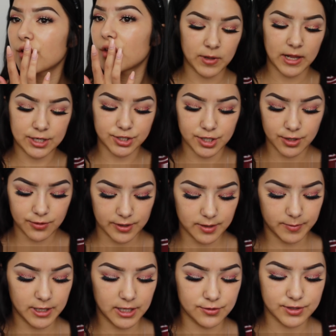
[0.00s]
I'm actually going to
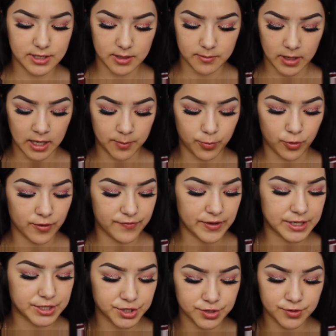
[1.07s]
be using my
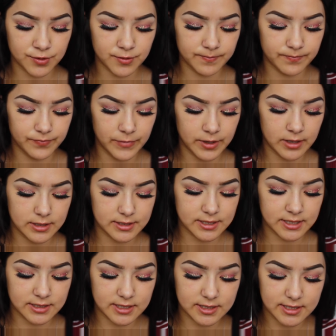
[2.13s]
Professional.
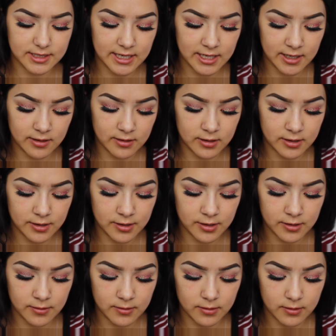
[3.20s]
Since it's getting
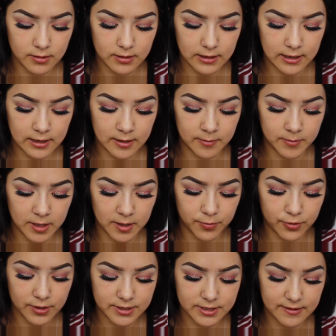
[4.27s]
hotter, my
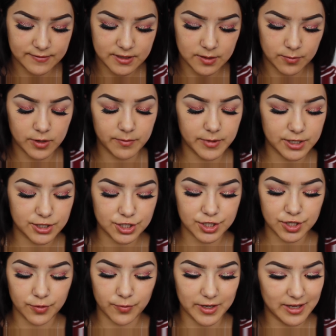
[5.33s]
pores have somewhat been
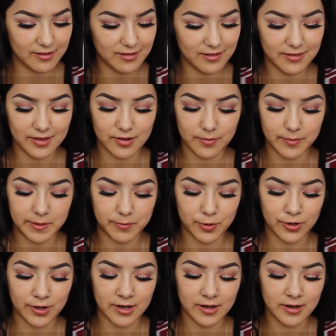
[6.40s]
showing a little bit
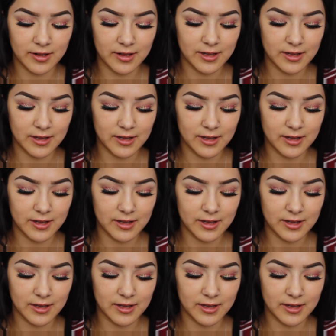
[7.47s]
more.